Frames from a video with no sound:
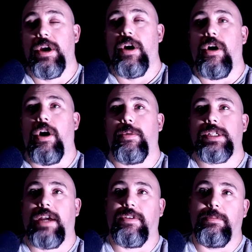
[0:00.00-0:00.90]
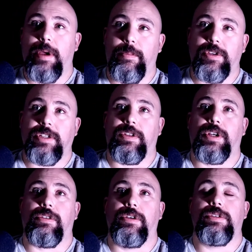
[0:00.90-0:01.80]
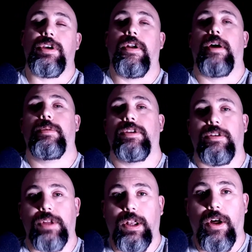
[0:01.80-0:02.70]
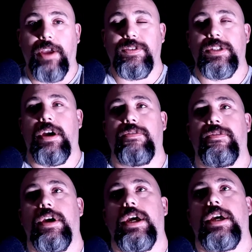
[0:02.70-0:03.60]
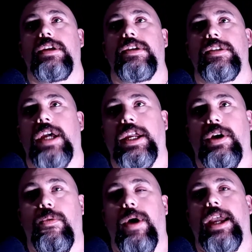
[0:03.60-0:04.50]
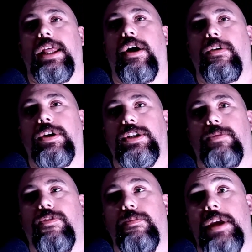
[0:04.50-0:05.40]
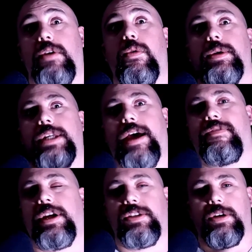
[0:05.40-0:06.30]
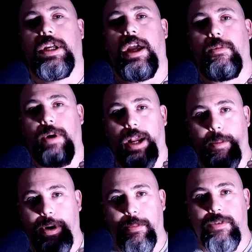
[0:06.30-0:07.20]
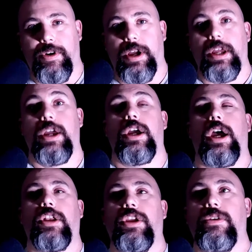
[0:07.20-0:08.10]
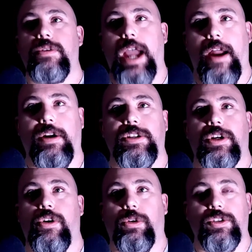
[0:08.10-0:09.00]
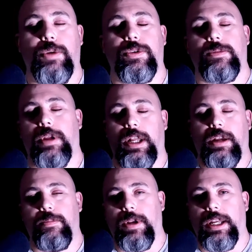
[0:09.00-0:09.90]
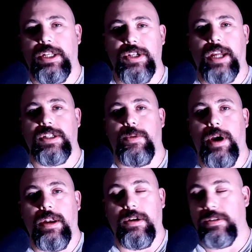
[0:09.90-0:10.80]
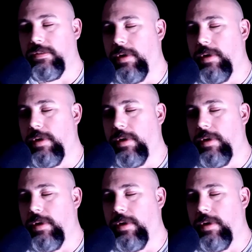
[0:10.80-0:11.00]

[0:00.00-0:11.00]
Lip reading: I was having members of the crew turn up and do the live stuff to take away the ownership for me, always having to come up with a new character costume or something that completely changed the way I looked.